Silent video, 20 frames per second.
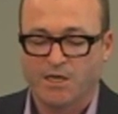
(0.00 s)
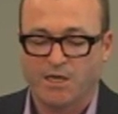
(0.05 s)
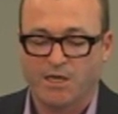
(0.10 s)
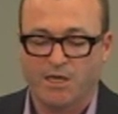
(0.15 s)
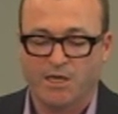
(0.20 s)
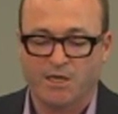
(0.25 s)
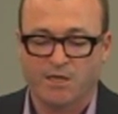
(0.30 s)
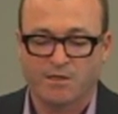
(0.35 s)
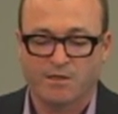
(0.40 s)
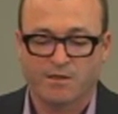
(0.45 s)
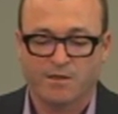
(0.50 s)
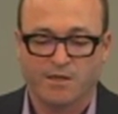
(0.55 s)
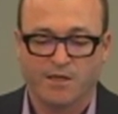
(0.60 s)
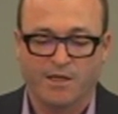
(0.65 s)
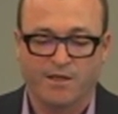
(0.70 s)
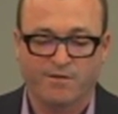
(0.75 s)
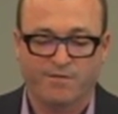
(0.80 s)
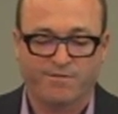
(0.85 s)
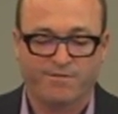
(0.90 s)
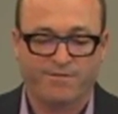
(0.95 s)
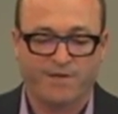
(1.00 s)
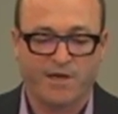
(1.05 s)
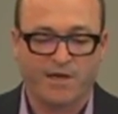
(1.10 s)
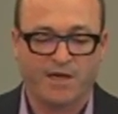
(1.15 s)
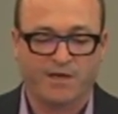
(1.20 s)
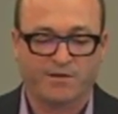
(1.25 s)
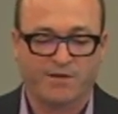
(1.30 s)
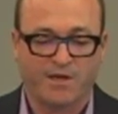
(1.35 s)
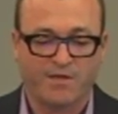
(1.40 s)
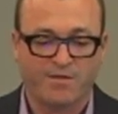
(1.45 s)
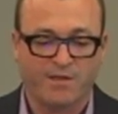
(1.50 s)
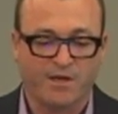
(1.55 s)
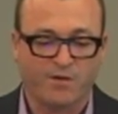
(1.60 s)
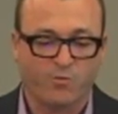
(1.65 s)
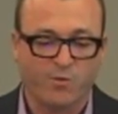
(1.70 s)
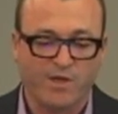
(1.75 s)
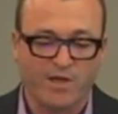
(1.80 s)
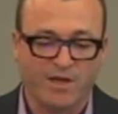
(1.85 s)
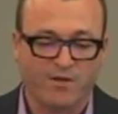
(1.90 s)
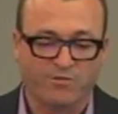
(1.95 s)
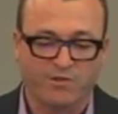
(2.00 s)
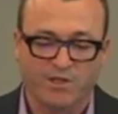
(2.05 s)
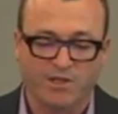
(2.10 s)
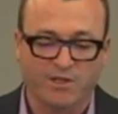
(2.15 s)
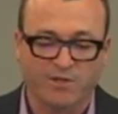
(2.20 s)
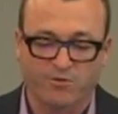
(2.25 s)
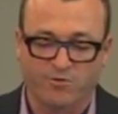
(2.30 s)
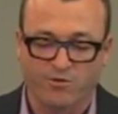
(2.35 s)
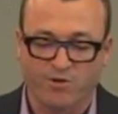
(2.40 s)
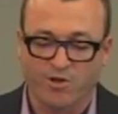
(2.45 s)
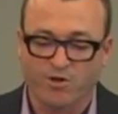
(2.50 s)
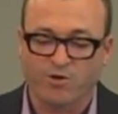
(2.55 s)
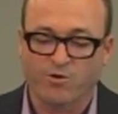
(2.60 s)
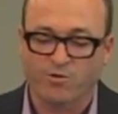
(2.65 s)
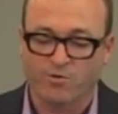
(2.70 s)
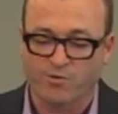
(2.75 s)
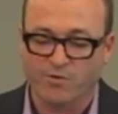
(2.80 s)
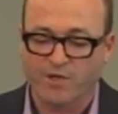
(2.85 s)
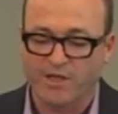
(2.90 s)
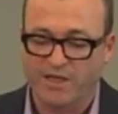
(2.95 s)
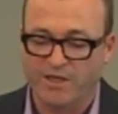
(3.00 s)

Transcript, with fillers: And in fact, I think we have little or no